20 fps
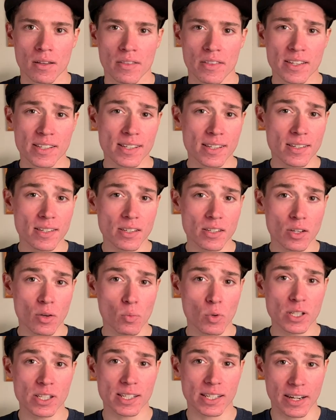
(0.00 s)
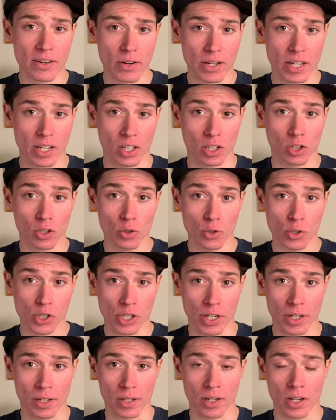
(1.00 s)
This is a somewhat scary
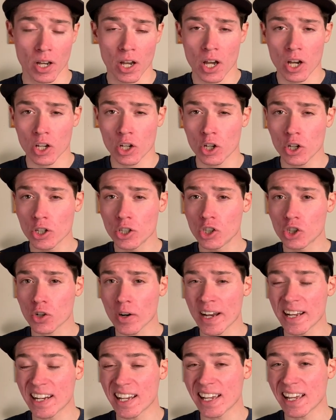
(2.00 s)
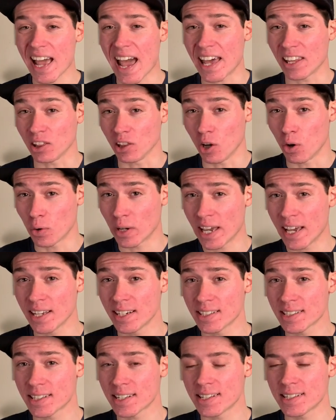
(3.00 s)
conclusion. Could training at low
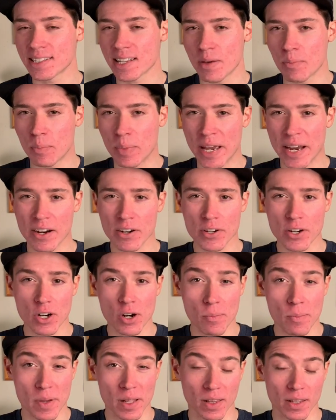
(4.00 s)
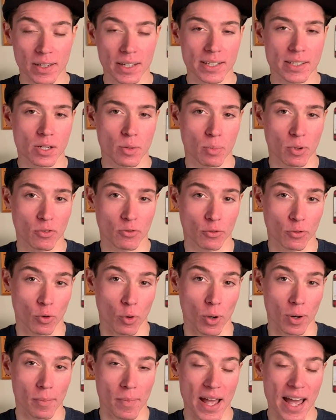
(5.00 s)
cadences impair your ability to
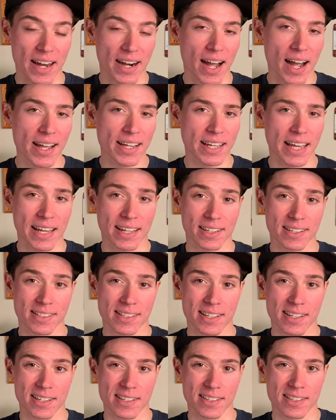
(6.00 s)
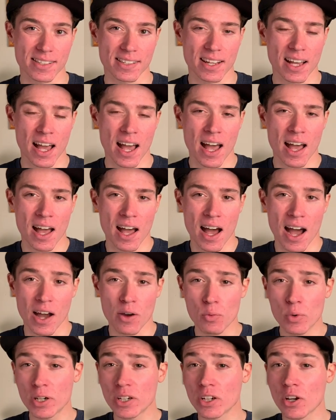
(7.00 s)
perform at high cadences? I
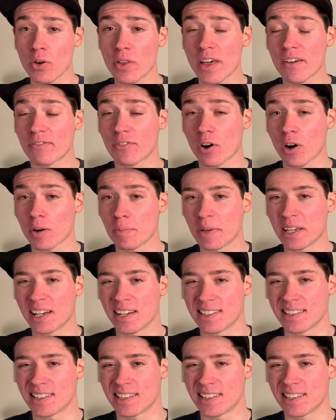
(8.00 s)
wouldn't go that far because